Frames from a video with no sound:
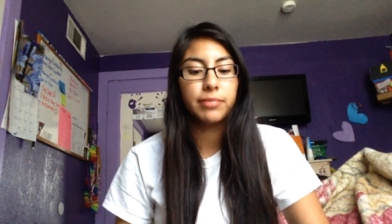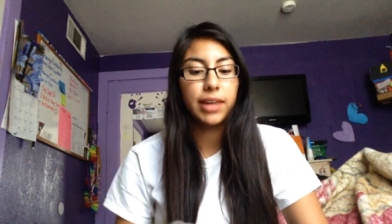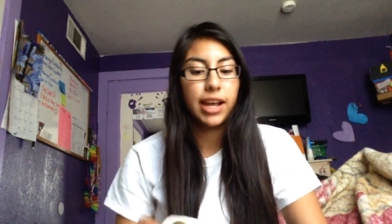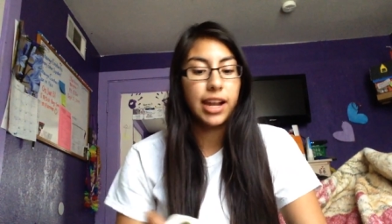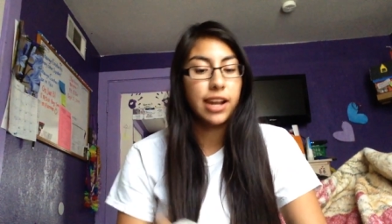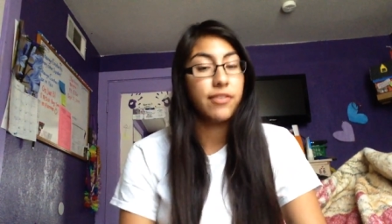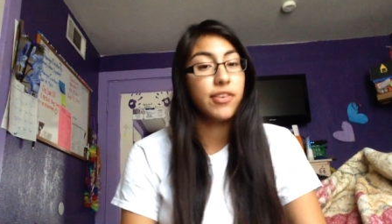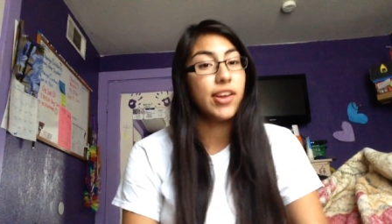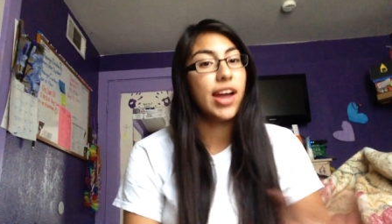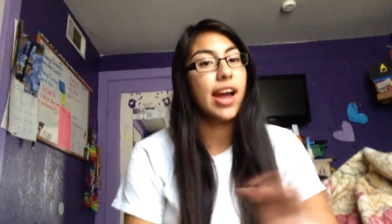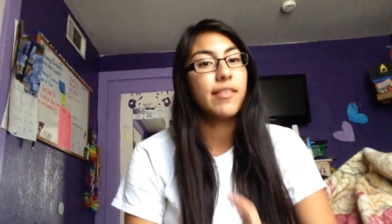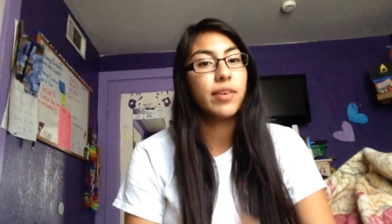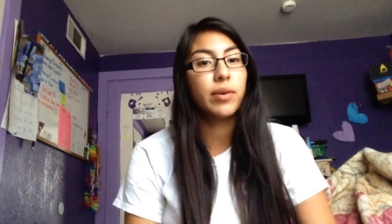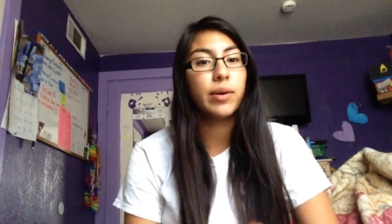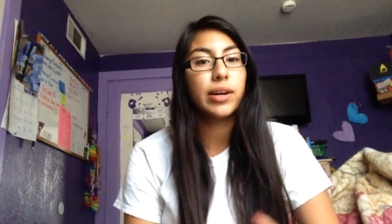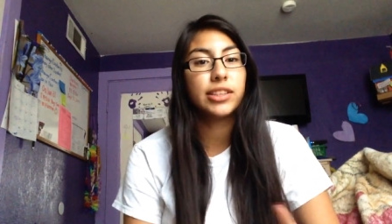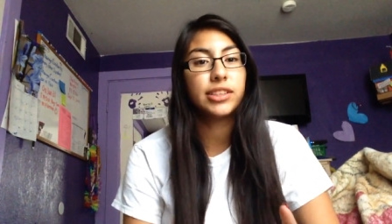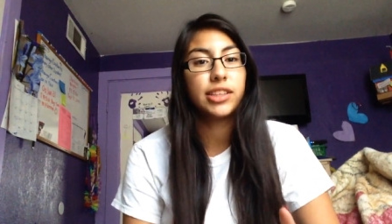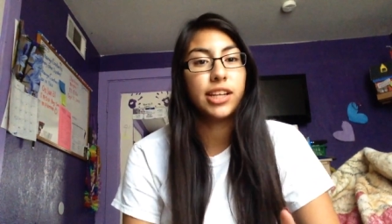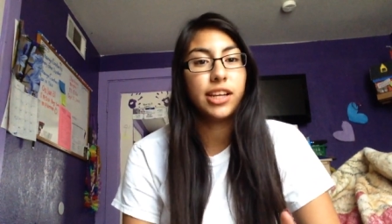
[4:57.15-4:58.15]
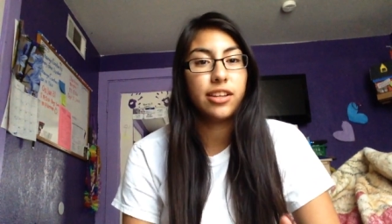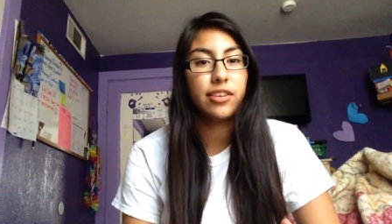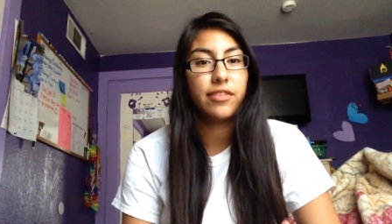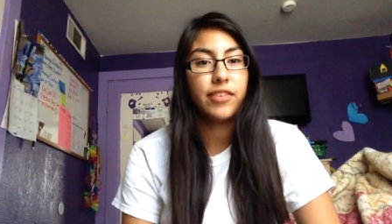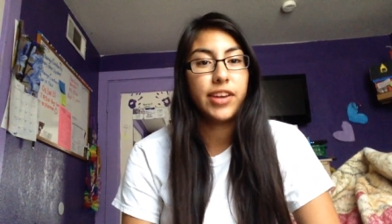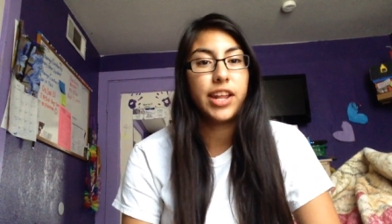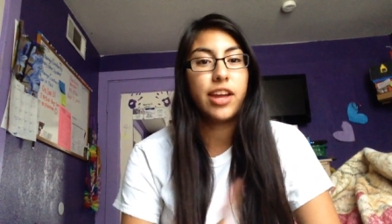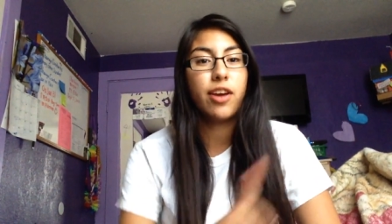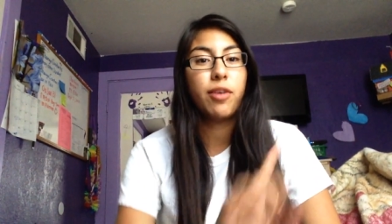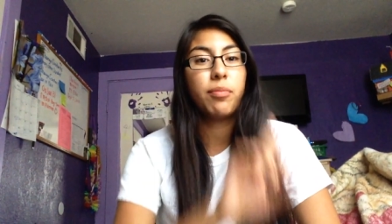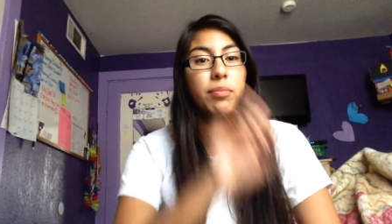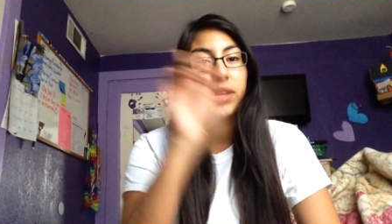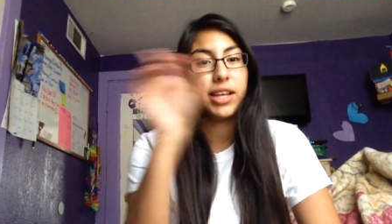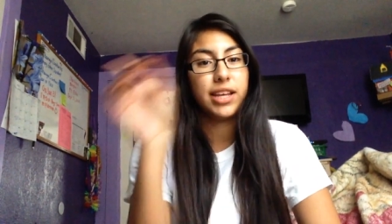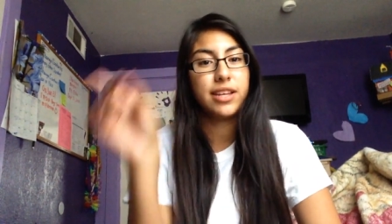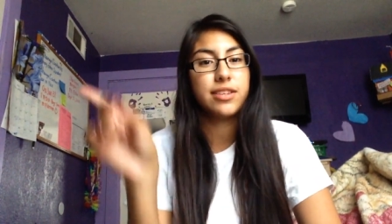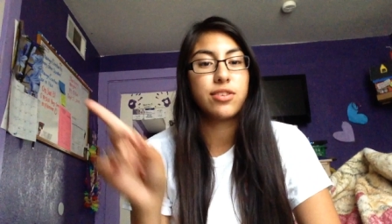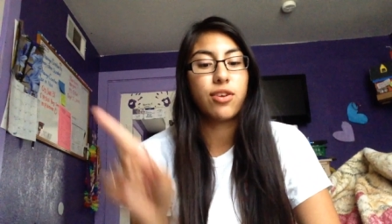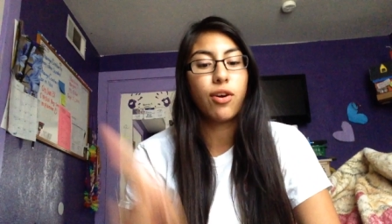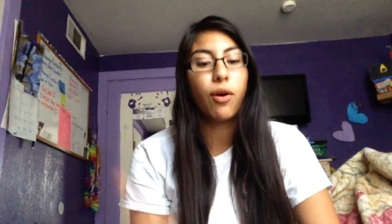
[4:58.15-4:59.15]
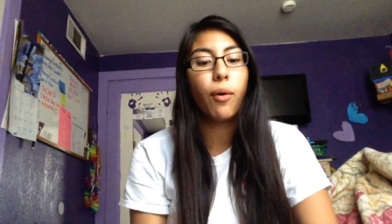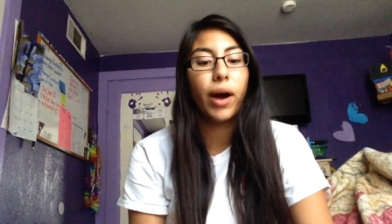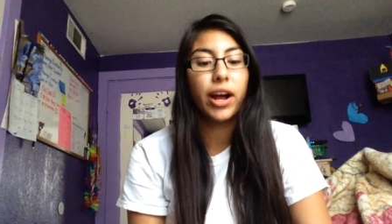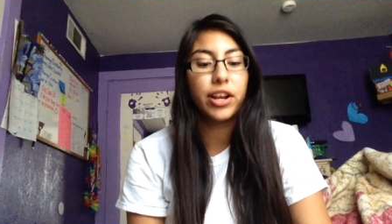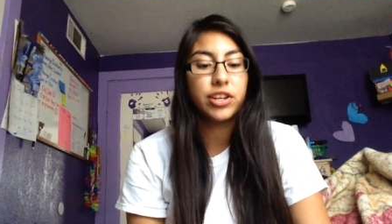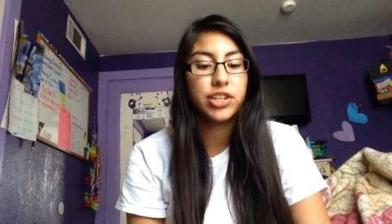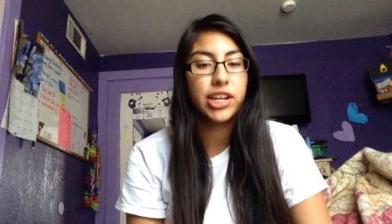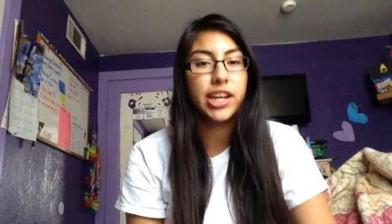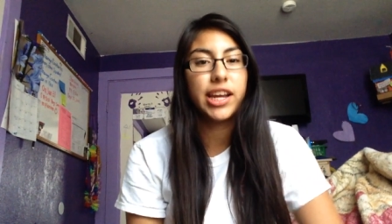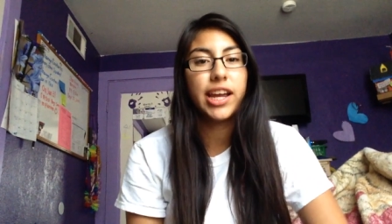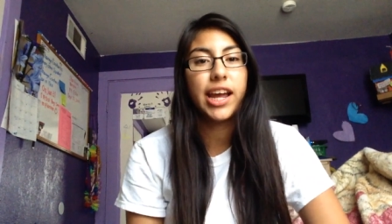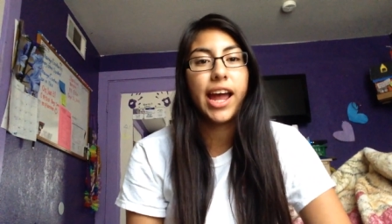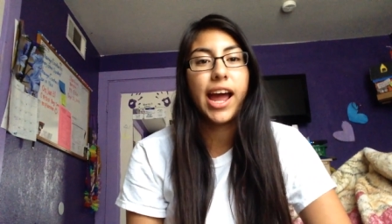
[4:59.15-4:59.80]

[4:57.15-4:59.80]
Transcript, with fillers: And if you haven't watched the other video, please go watch it.